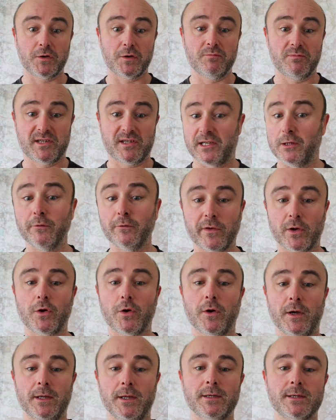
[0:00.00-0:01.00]
silver
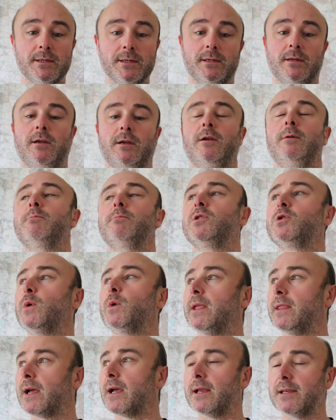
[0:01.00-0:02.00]
coins
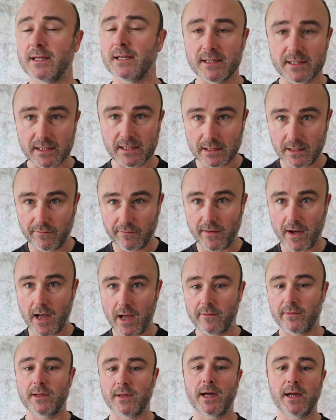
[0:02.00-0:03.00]
between
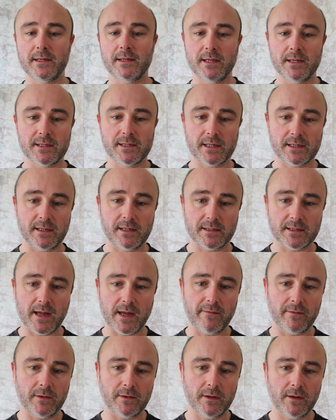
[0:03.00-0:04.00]
1965 and
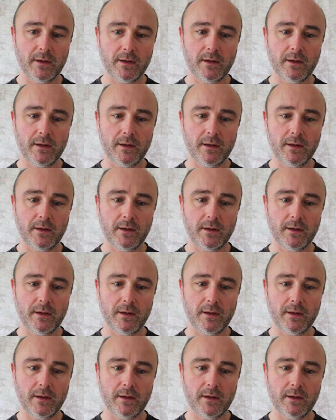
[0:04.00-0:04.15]
1967,